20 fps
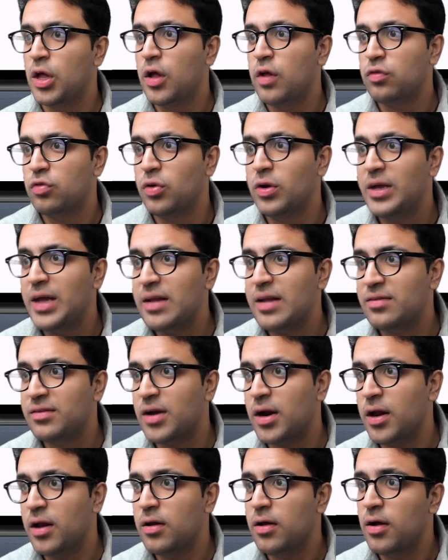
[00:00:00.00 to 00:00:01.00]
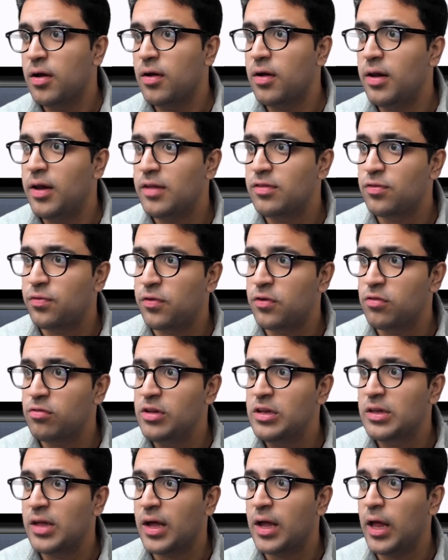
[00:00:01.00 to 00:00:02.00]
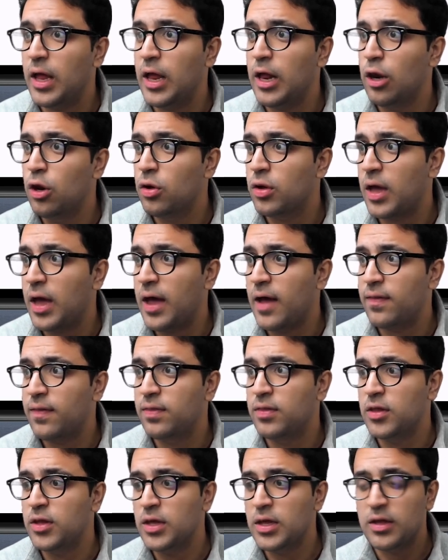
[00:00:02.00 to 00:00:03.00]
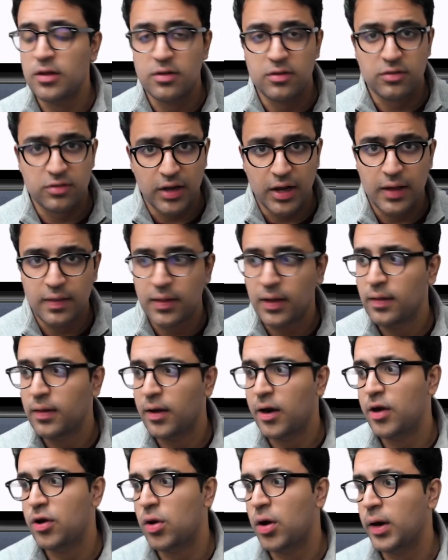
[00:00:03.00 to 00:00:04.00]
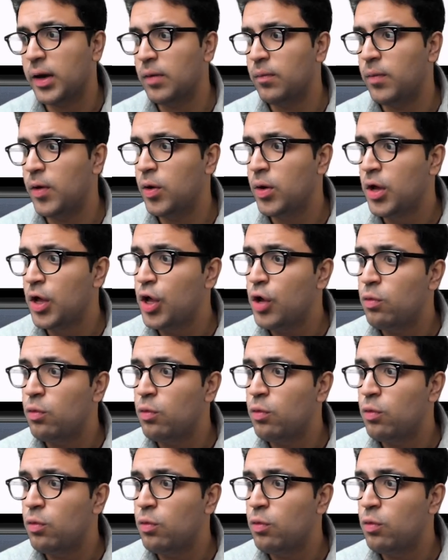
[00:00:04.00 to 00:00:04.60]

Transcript: So to get started, let's firstly take a look at the second thing that I talked about,